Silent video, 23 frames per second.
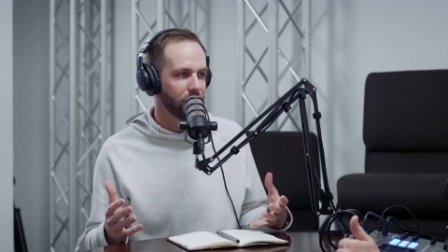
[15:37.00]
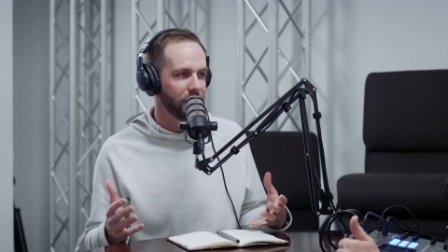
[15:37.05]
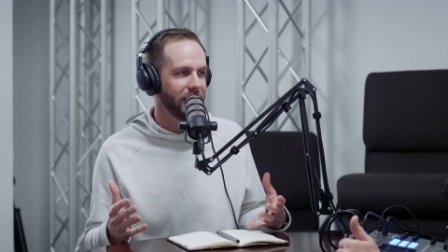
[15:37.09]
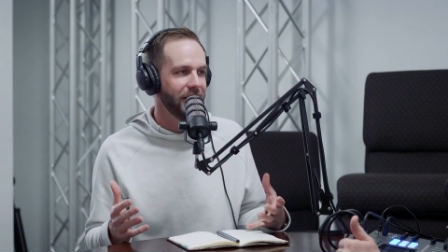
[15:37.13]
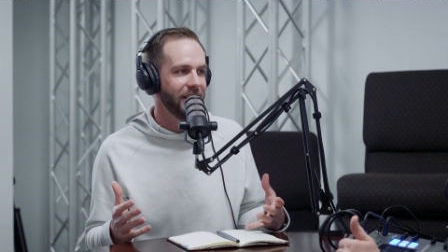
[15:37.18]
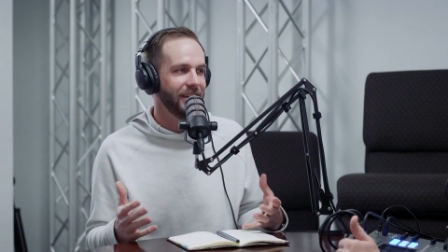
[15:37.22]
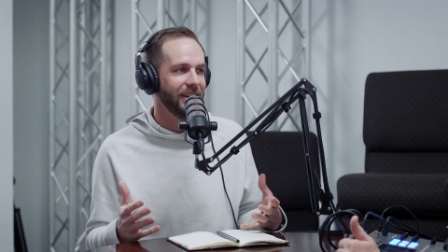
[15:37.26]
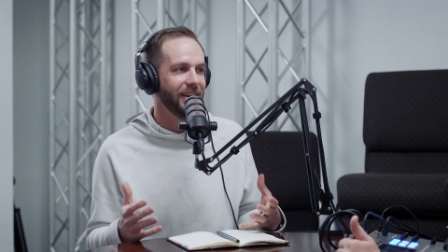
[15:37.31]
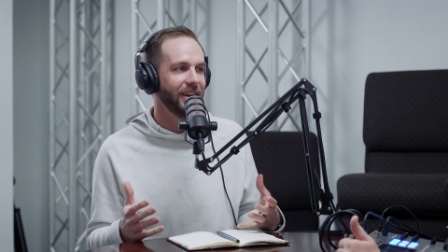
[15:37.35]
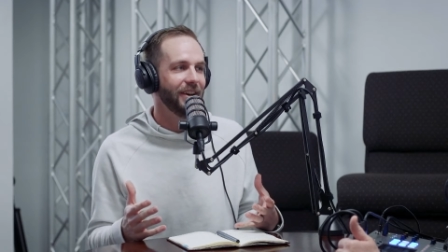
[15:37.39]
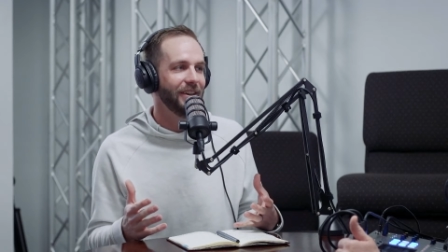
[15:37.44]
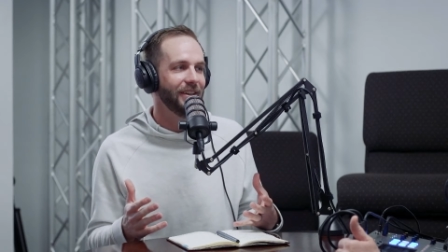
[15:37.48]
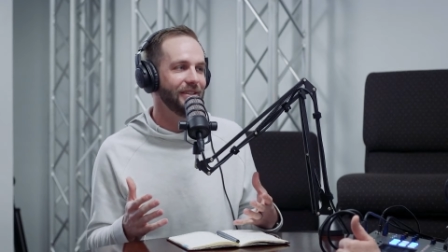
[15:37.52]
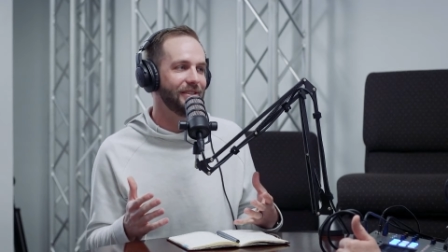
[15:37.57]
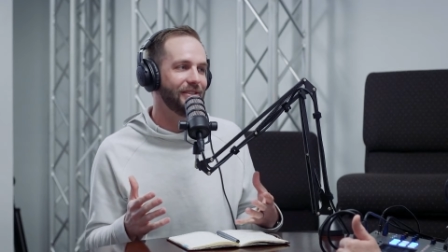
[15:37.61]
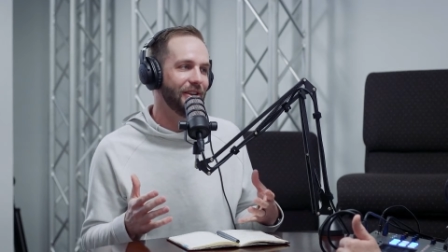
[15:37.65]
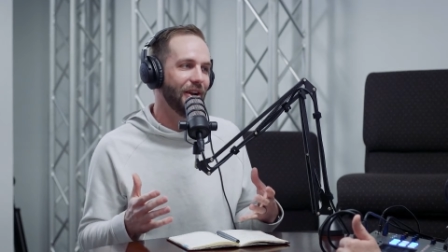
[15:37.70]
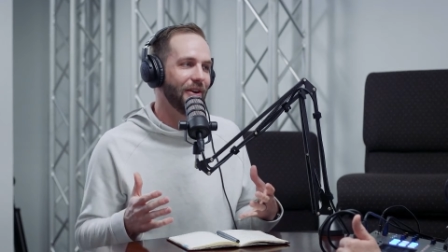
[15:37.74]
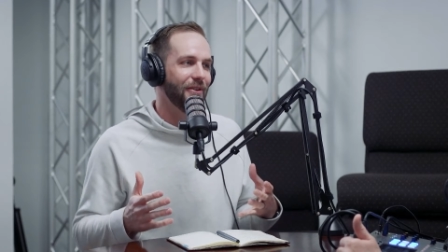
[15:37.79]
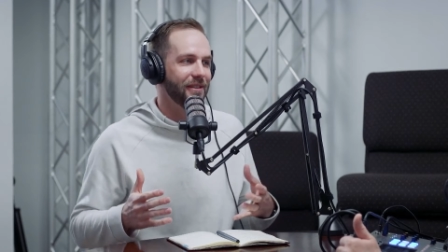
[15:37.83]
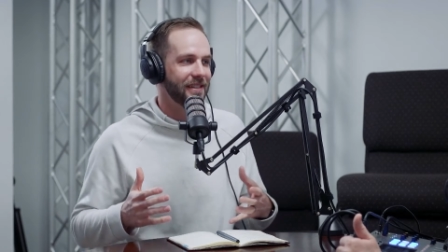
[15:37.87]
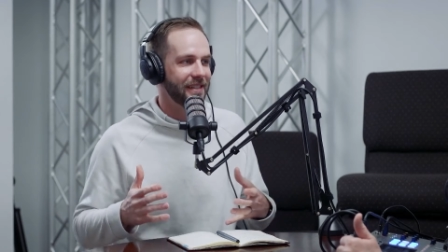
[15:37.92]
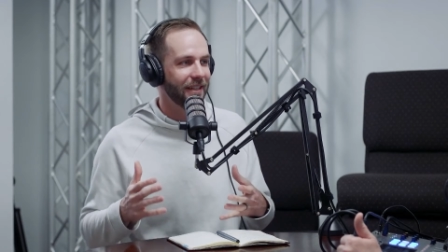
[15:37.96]
here
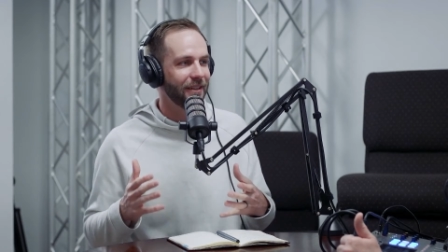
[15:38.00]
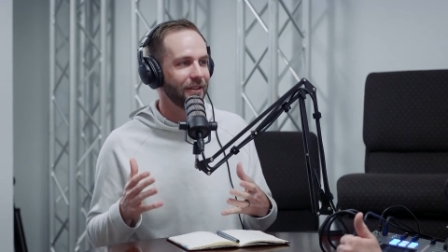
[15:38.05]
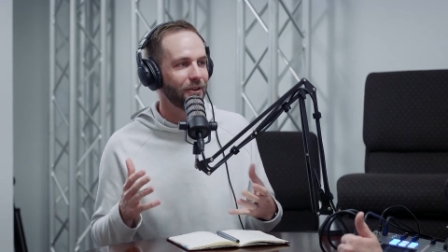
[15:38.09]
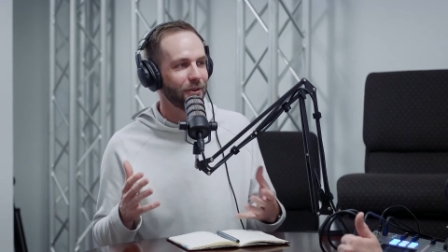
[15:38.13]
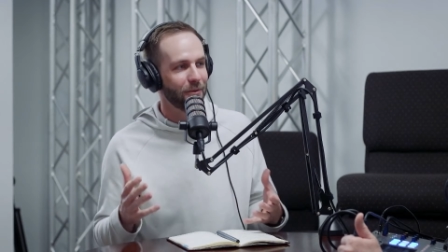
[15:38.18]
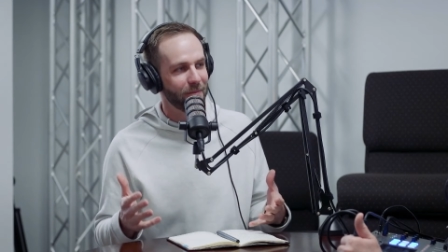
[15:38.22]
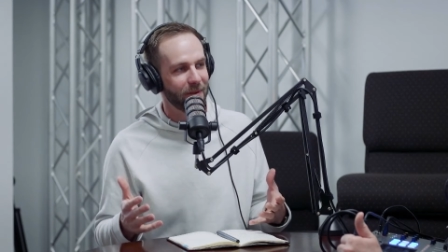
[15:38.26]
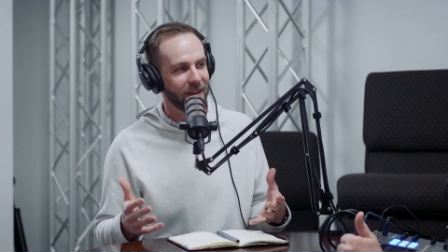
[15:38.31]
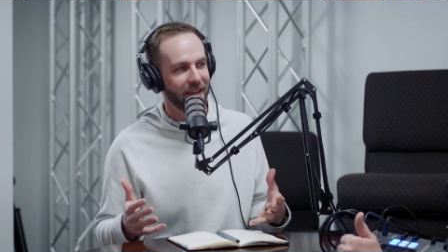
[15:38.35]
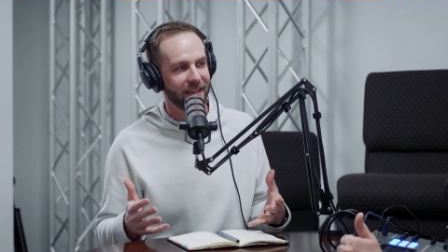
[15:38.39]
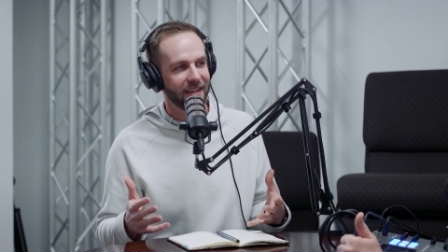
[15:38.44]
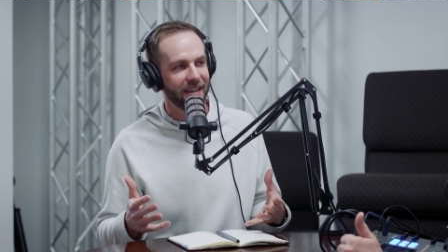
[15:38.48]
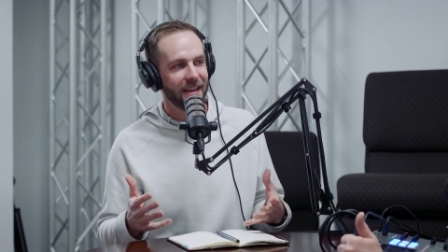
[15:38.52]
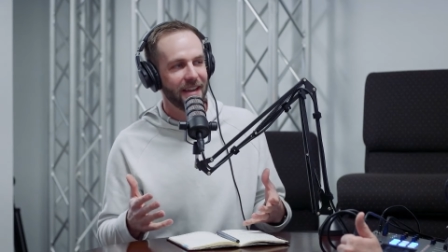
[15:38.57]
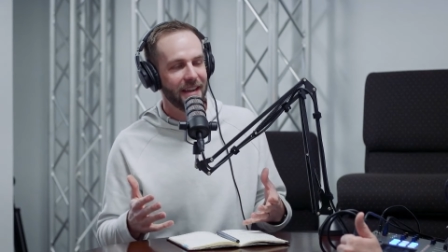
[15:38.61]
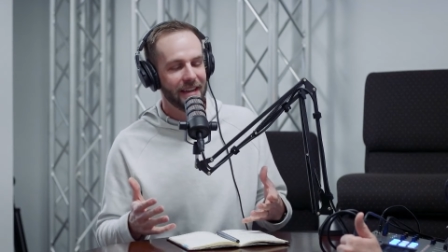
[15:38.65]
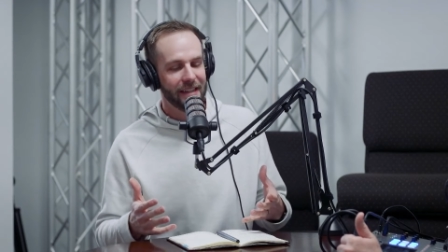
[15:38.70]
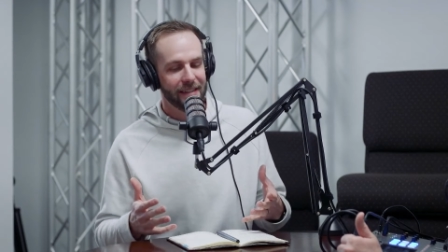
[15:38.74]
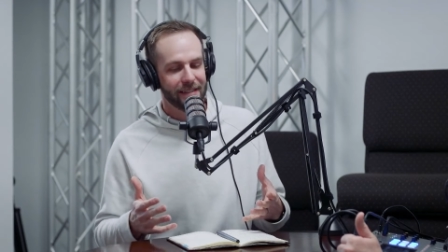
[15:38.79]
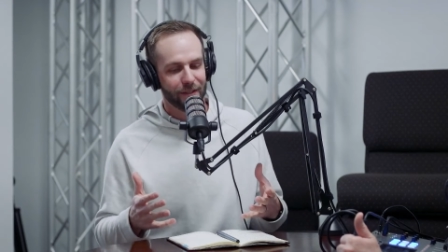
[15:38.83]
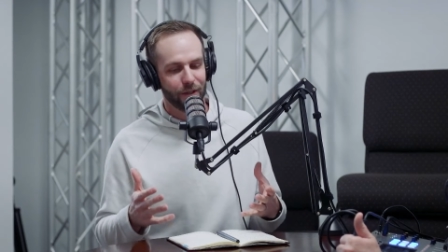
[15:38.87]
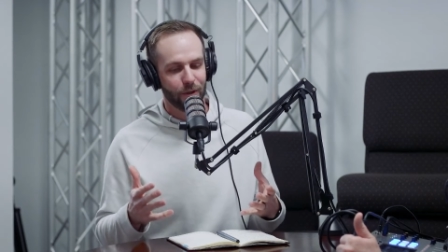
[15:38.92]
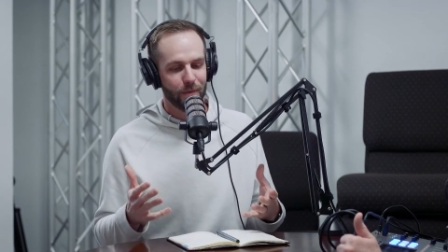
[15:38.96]
so it's a little bit
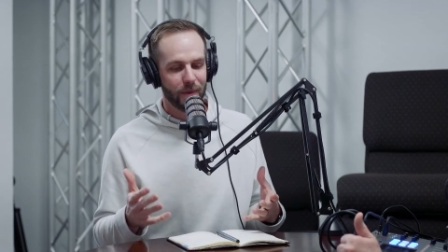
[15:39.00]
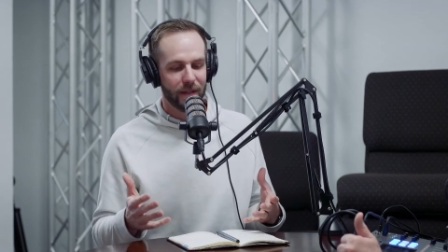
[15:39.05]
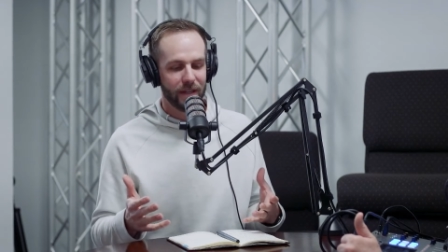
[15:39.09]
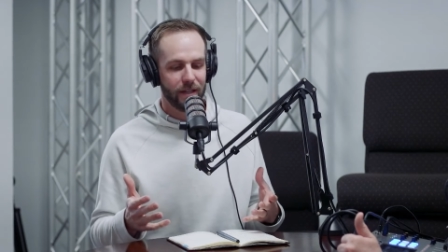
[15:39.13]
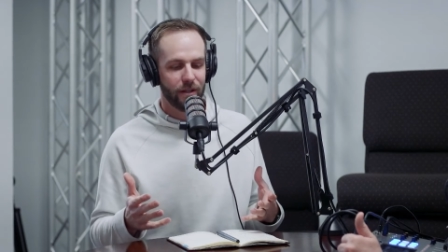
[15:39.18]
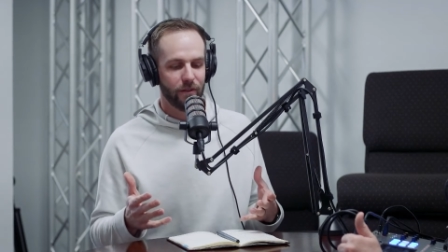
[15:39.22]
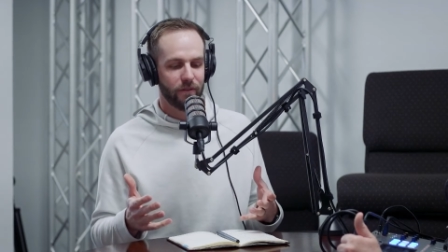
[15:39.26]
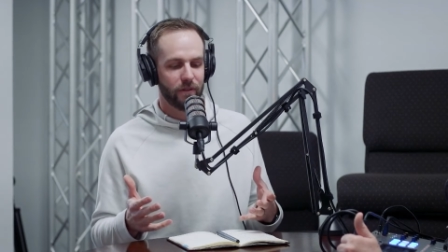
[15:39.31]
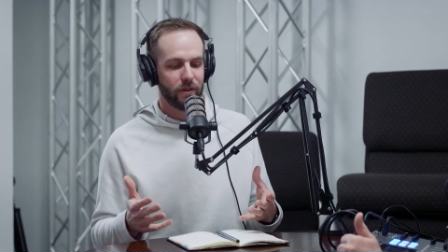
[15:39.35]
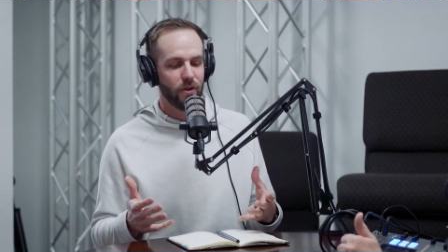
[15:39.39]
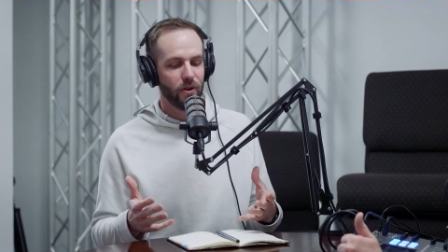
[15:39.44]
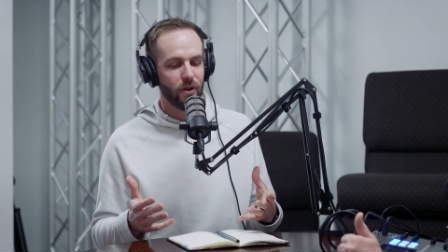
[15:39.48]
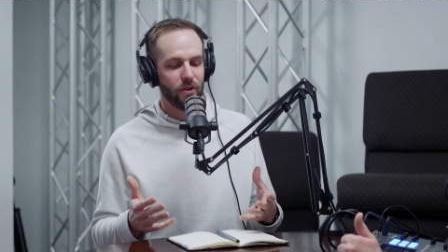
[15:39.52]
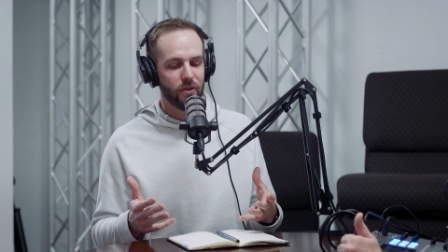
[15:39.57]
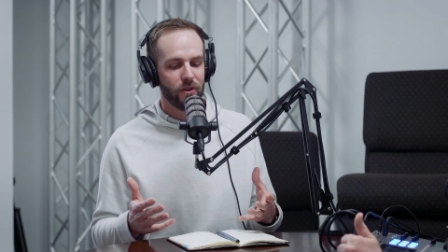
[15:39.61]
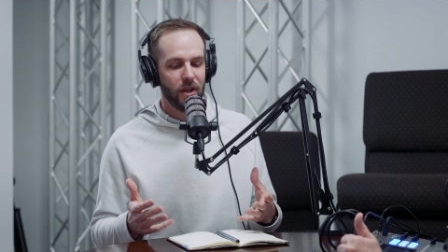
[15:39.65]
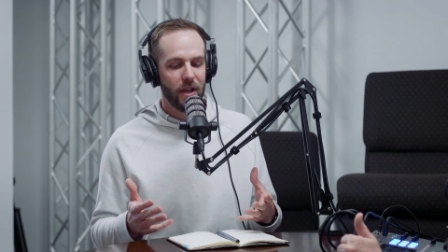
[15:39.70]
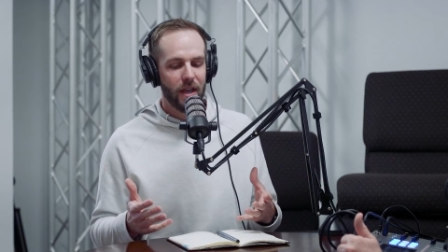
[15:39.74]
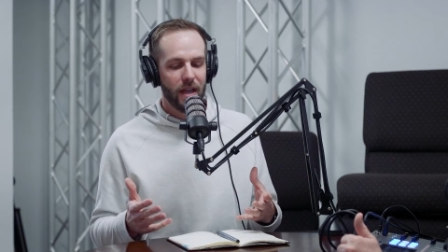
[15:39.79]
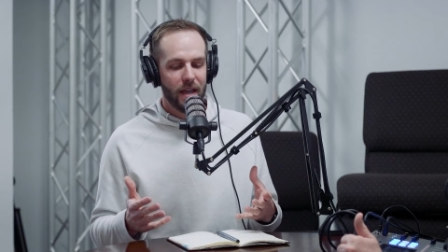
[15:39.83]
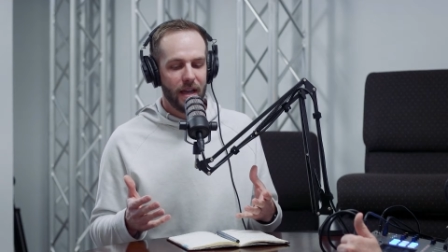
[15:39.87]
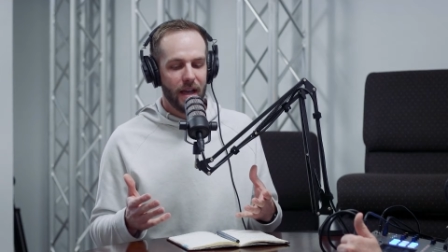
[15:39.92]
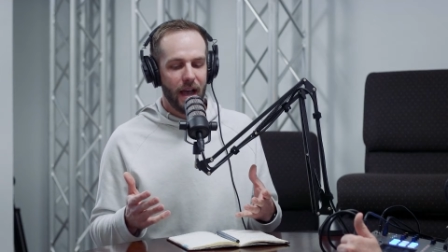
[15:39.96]
it's a little bit difficult yeah
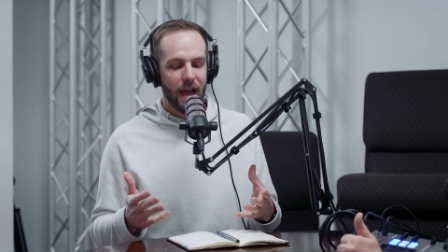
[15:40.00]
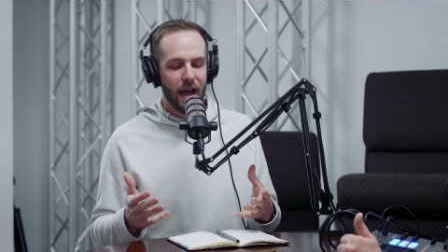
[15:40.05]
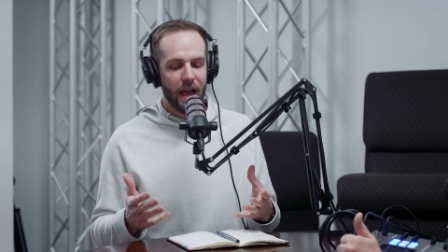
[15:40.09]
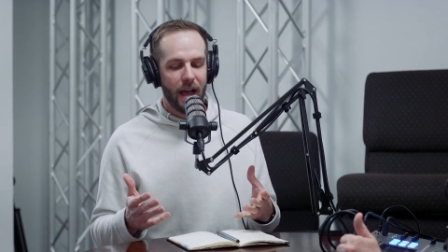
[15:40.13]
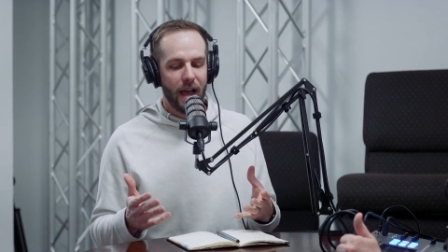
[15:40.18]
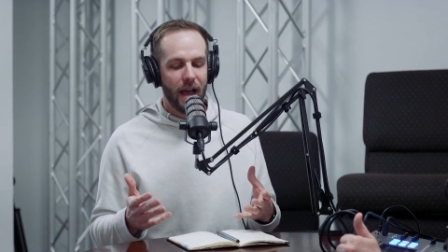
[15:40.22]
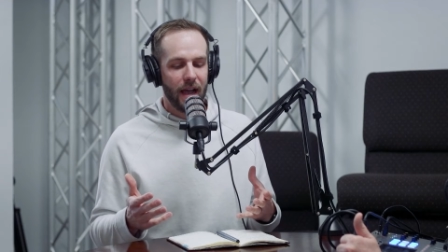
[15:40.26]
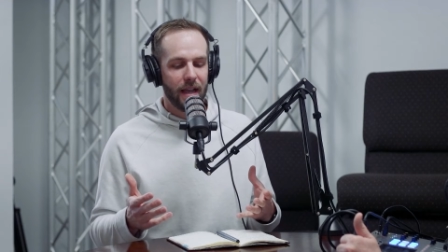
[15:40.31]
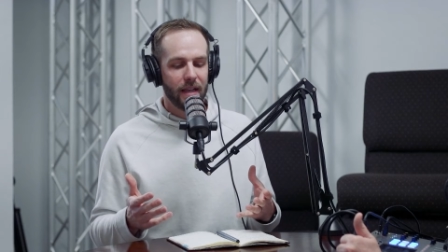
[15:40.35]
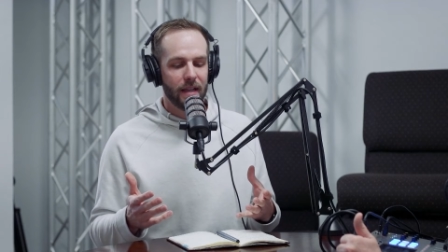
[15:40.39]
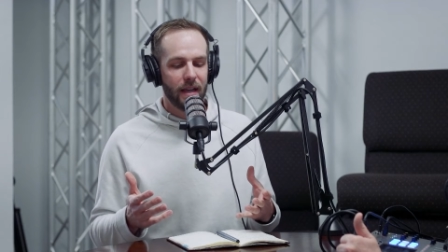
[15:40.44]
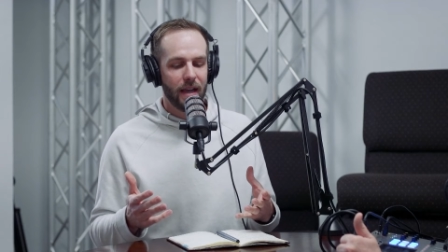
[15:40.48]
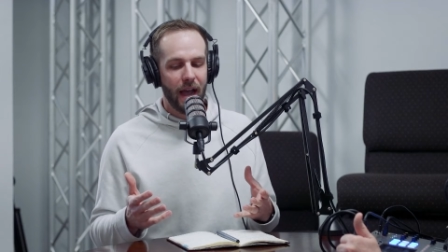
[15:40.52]
I,